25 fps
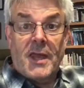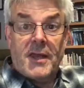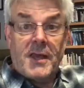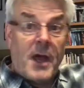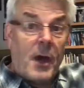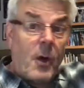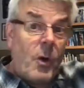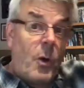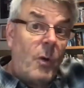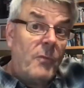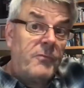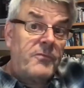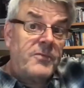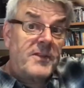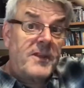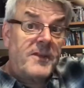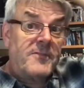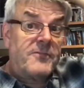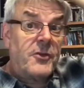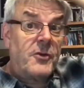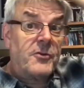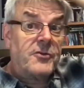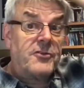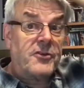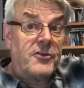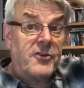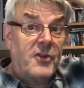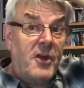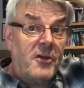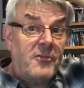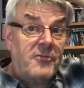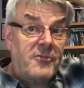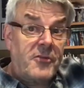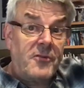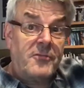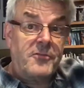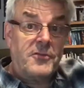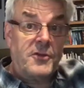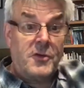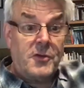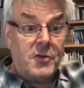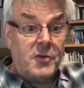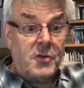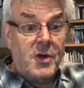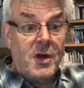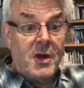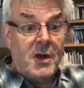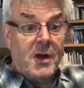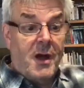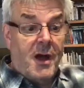Now, hopefully, if there's enough of
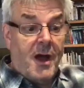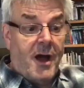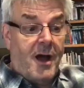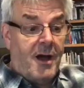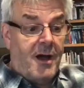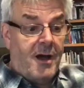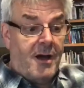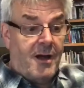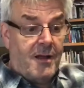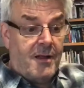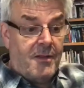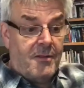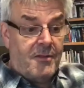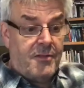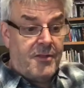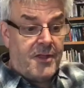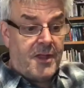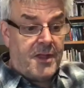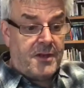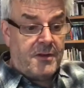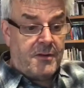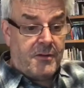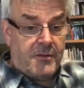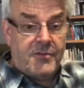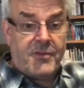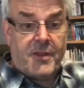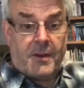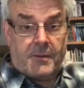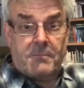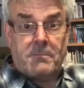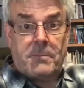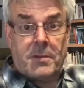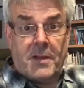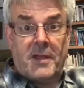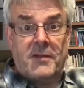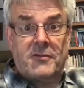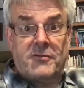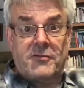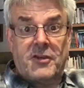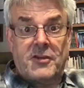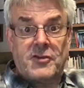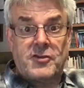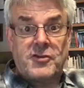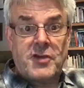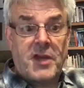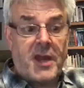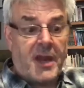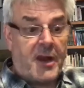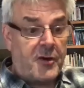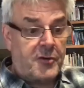you, then that plays
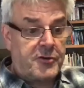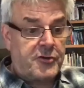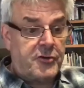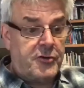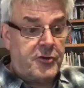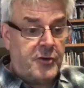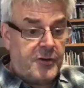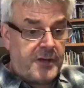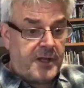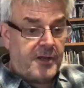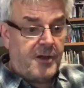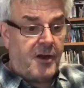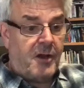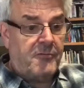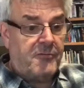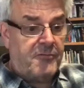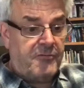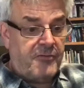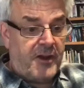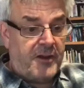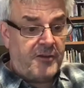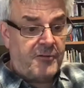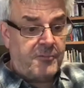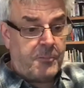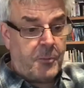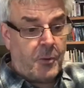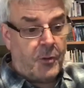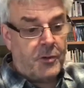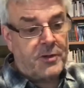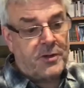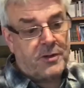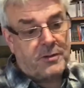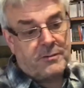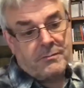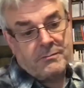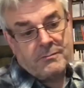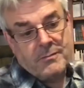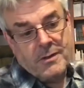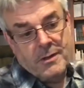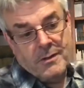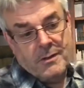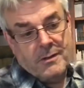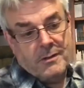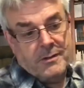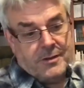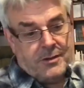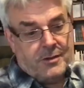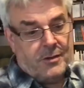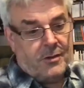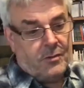each character, you get on Facebook and
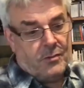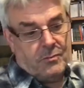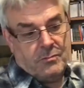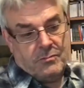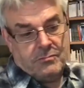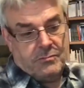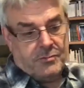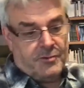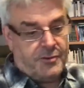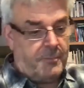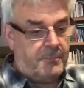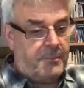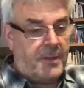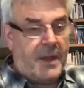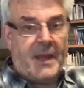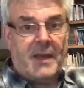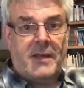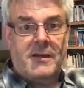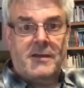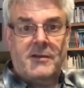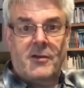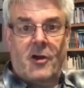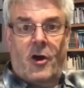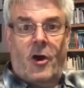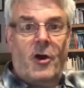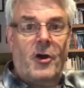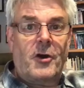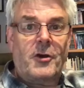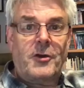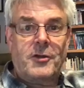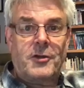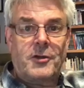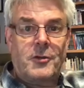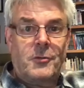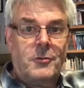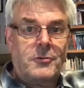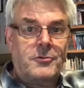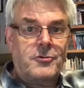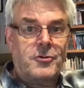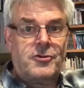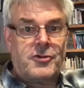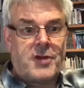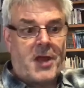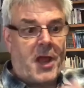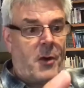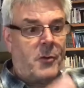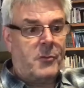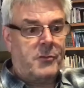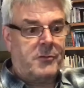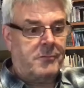debate and argue and
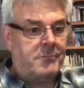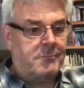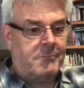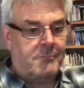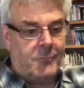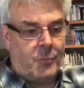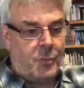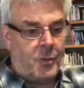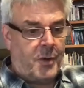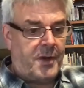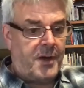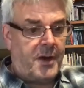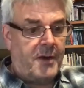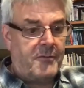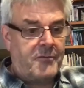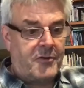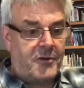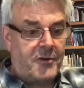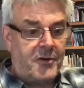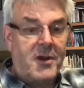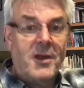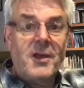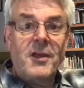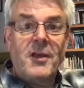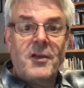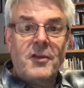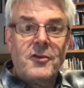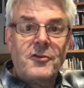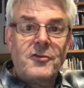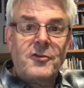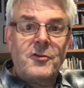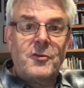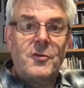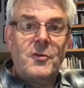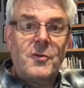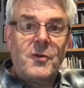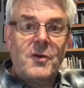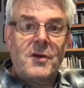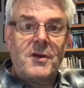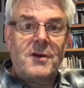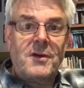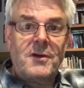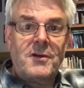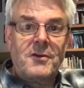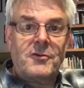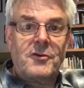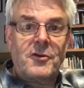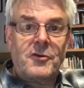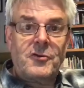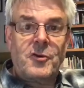shout and whatever
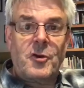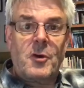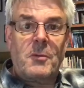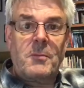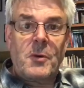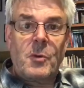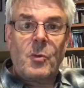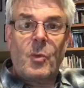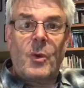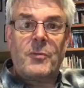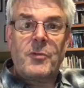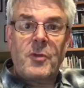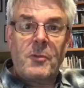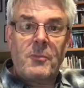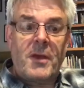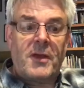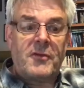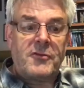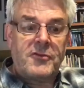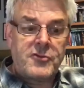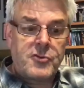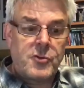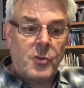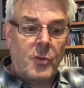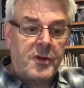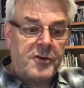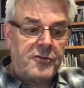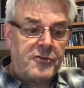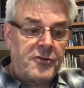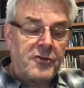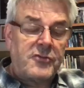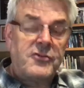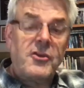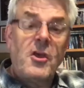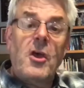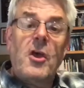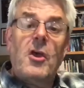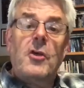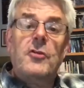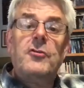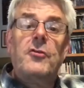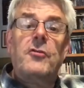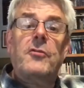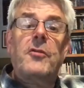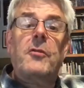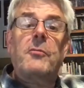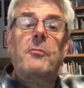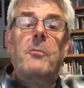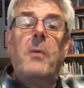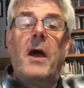to determine what the best choice is,
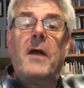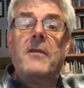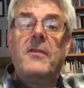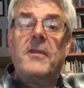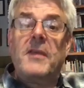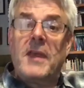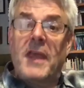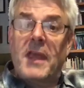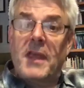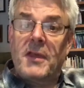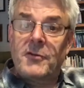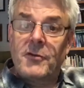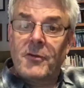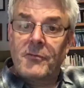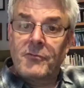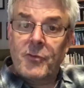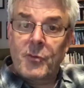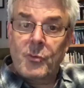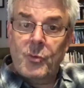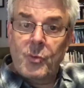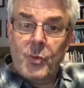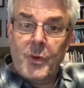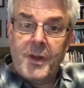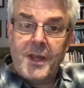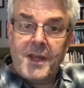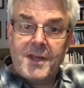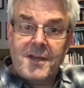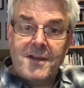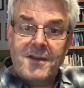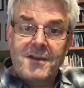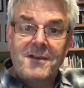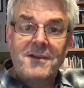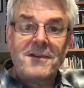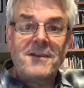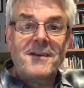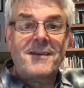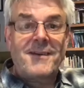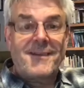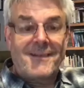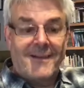so that by the end of the week,